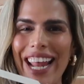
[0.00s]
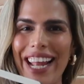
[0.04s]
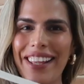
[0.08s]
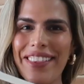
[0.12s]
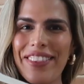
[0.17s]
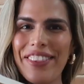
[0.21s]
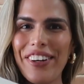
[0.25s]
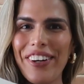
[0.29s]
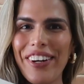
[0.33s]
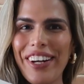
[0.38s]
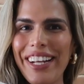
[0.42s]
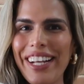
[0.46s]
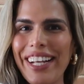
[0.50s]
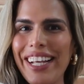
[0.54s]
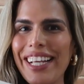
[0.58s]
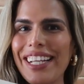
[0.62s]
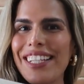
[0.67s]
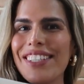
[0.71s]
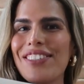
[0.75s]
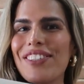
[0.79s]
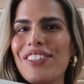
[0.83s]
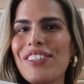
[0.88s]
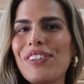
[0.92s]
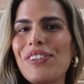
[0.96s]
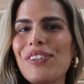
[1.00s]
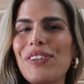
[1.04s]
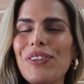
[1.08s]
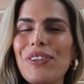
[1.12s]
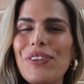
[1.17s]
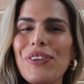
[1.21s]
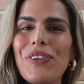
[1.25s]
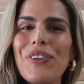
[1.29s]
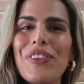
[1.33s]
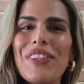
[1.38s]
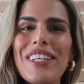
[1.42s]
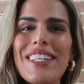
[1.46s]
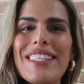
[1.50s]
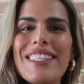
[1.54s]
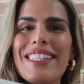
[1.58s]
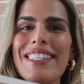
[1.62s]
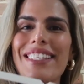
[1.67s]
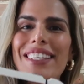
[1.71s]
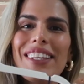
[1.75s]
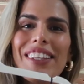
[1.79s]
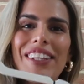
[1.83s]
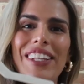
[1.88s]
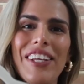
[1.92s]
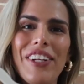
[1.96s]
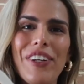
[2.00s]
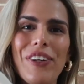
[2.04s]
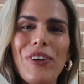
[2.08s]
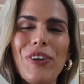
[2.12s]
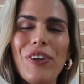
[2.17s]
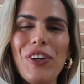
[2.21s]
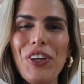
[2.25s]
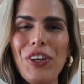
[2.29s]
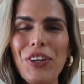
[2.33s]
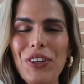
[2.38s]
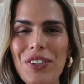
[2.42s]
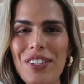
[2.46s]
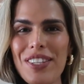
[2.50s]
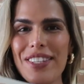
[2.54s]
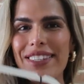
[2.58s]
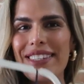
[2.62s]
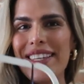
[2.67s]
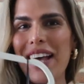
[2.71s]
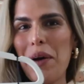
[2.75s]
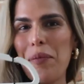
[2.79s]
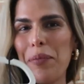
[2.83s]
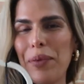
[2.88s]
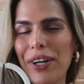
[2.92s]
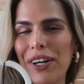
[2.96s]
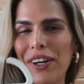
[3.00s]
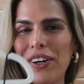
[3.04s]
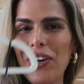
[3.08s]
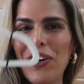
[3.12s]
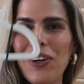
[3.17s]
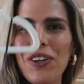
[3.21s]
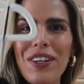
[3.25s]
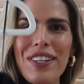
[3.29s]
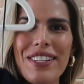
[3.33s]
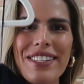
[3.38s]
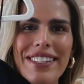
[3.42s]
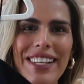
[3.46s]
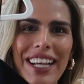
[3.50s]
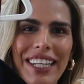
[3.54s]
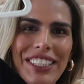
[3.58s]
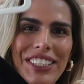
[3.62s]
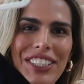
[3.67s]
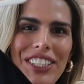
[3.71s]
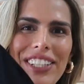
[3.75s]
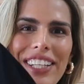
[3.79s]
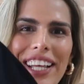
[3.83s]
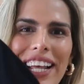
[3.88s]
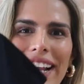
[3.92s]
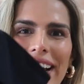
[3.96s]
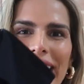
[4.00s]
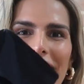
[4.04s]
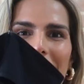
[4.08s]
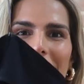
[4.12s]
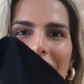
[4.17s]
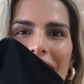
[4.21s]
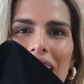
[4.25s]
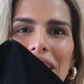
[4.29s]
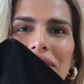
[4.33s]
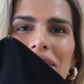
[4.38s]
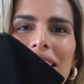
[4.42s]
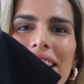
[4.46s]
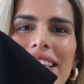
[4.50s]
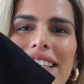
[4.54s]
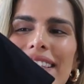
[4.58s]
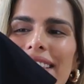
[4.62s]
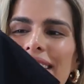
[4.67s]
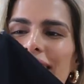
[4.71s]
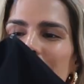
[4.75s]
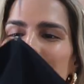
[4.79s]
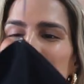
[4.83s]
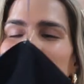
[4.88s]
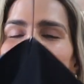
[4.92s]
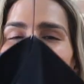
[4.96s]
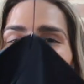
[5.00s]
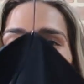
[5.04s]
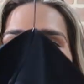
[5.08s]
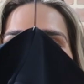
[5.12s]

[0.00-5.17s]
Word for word: Entering into this little cute summer haul section that I have is this